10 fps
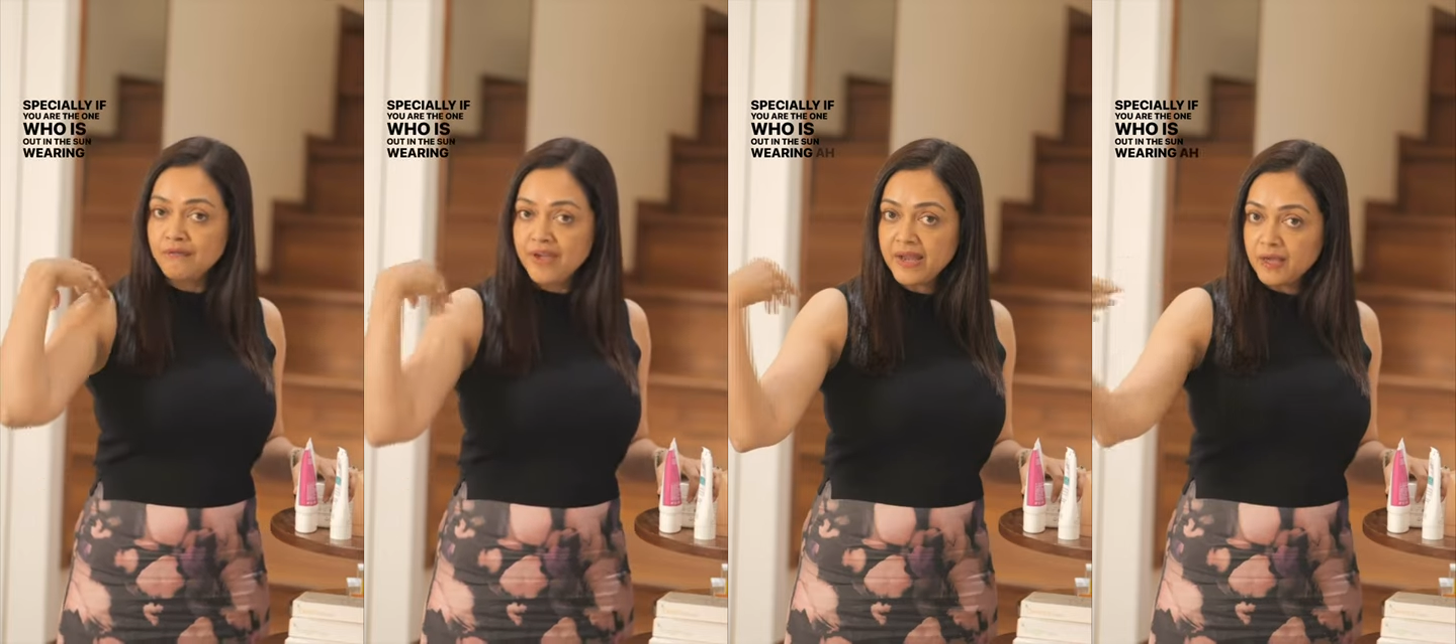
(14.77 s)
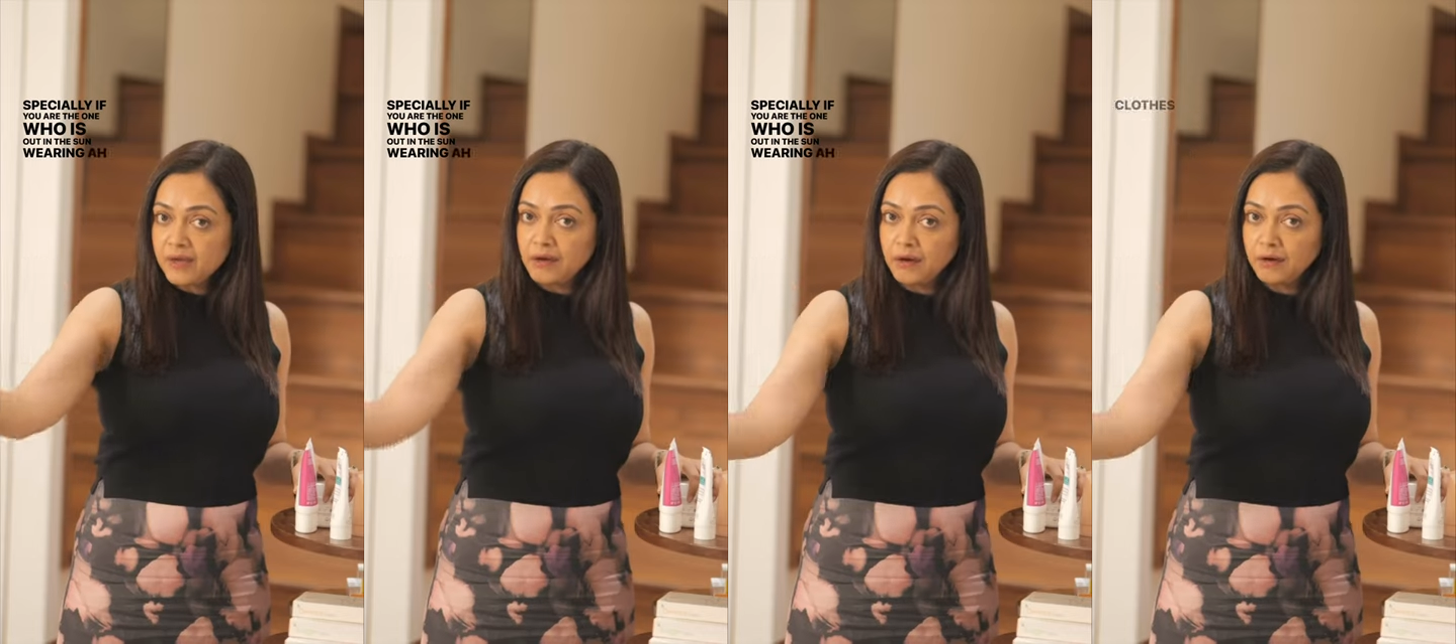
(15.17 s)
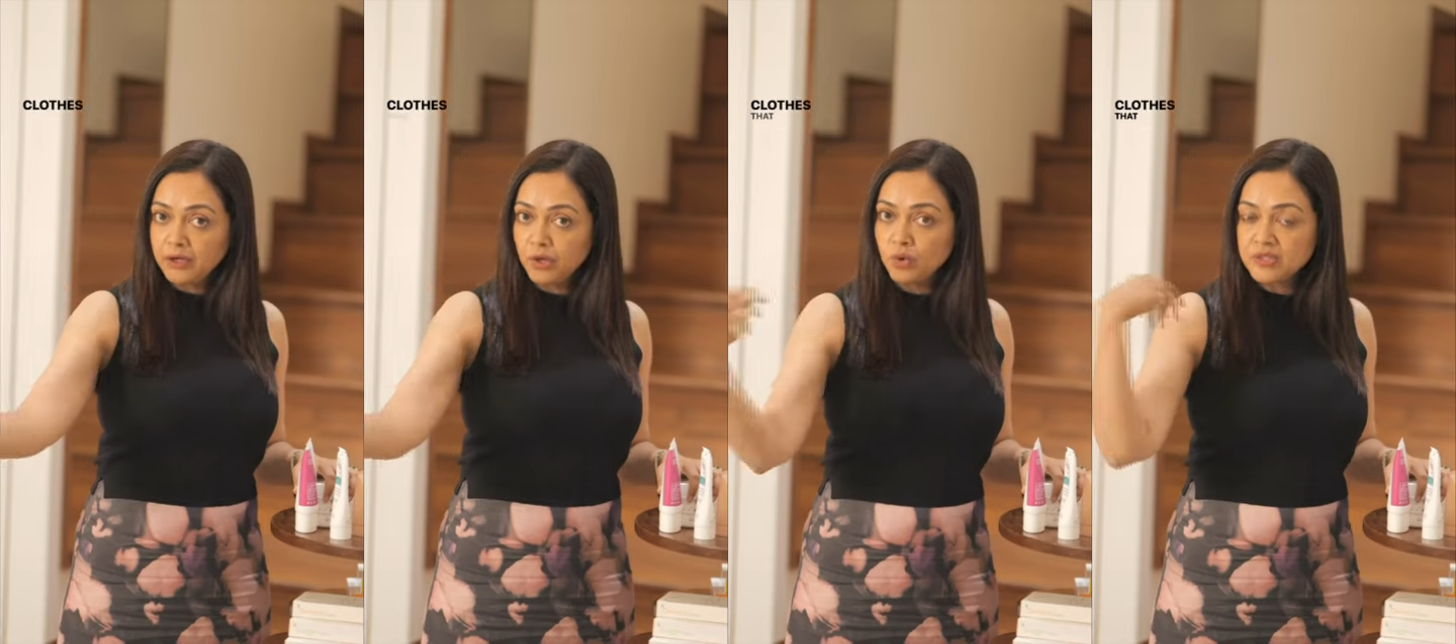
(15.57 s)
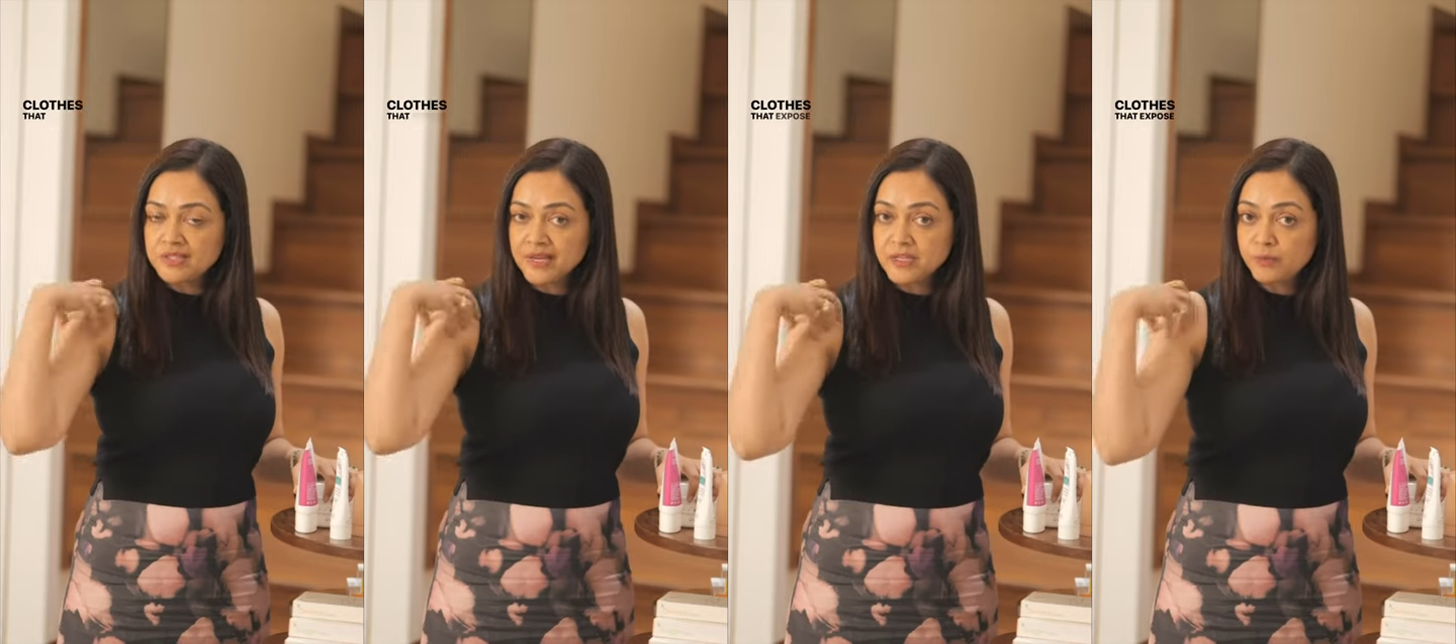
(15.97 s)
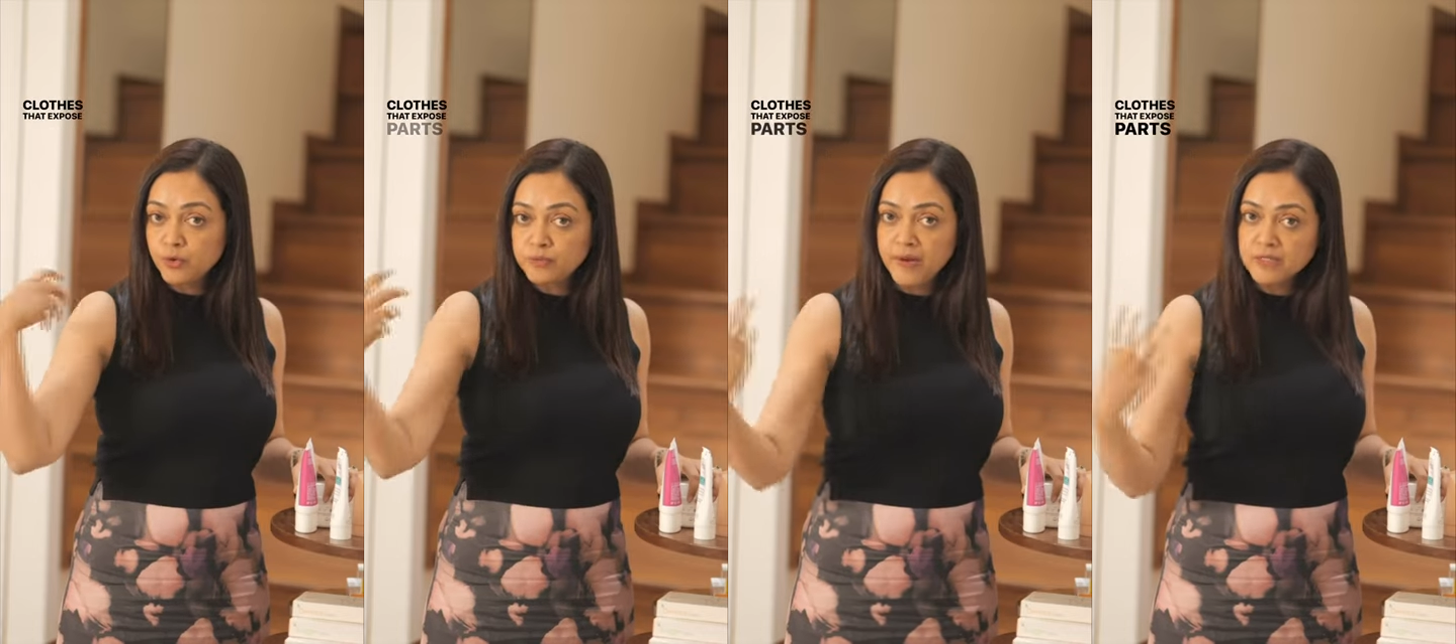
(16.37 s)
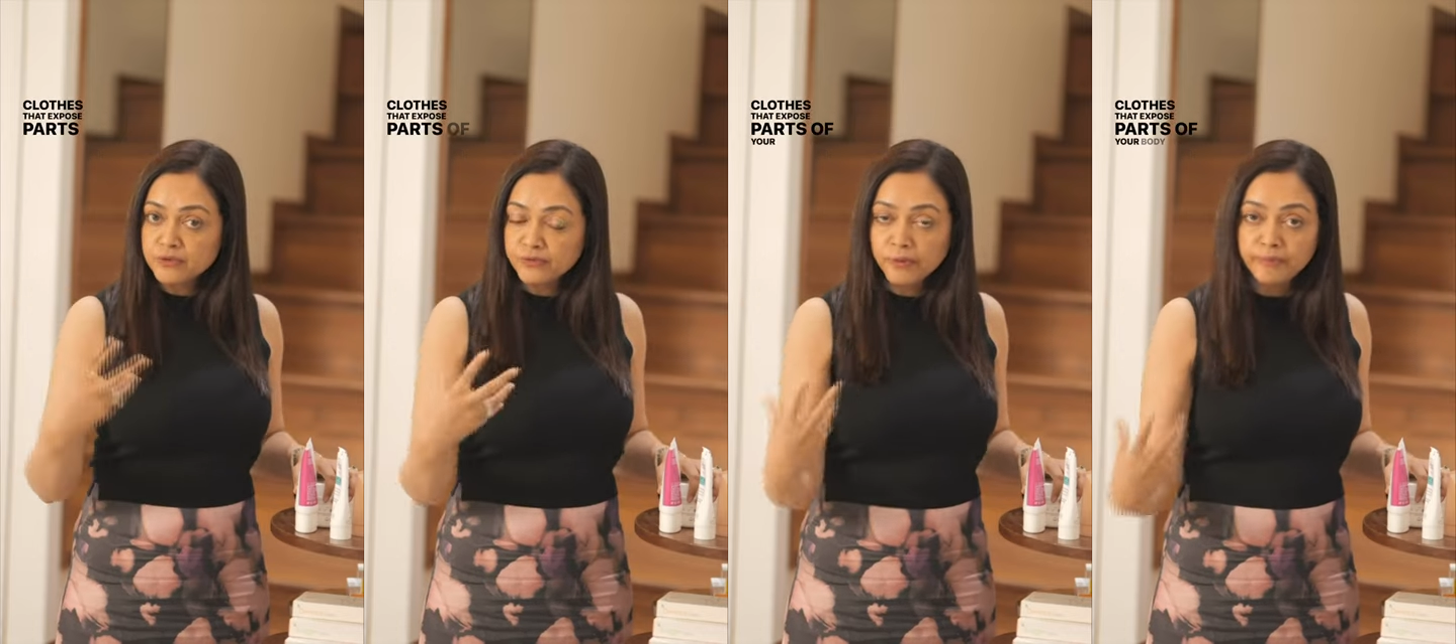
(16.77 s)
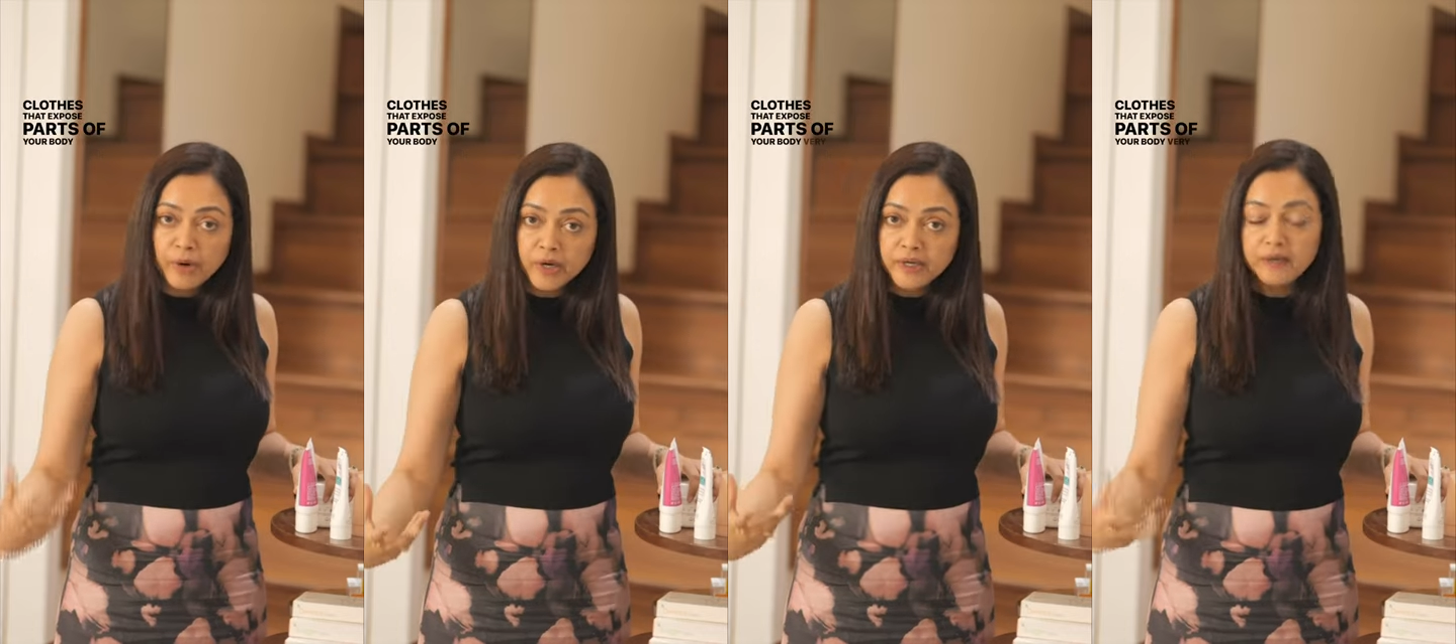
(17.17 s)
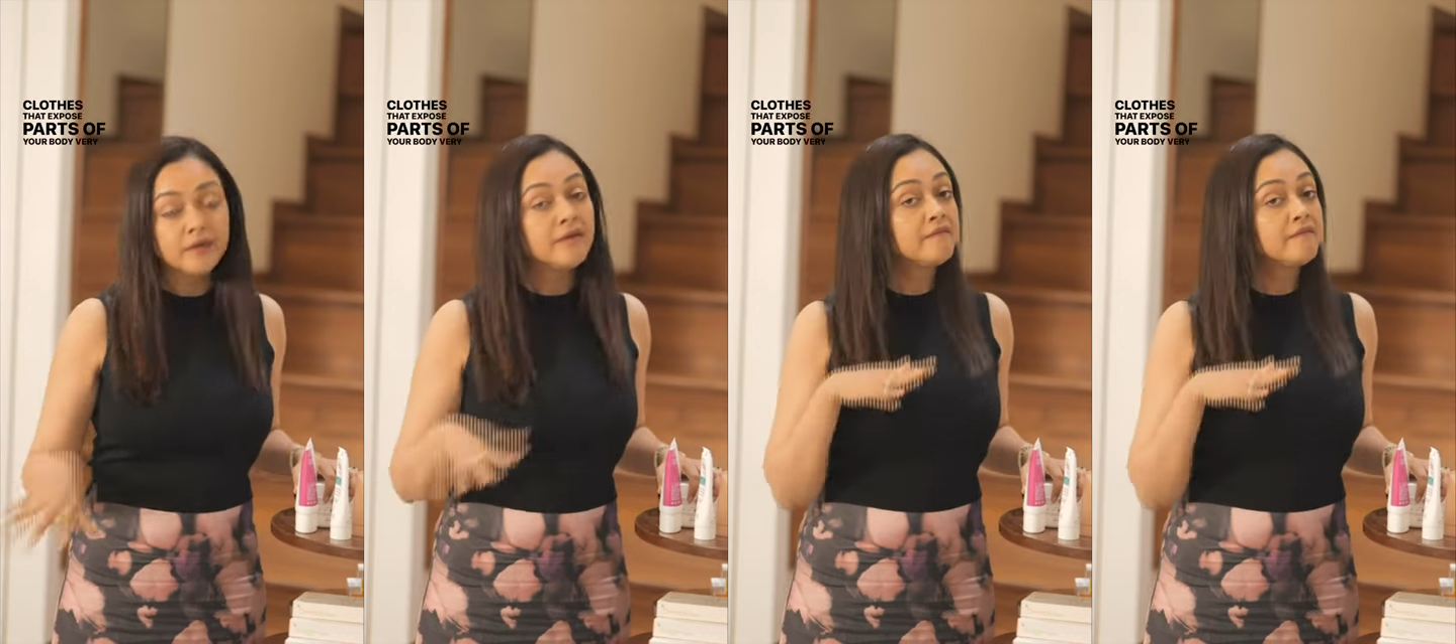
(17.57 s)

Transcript: wearing uh, clothes that expose parts of your body.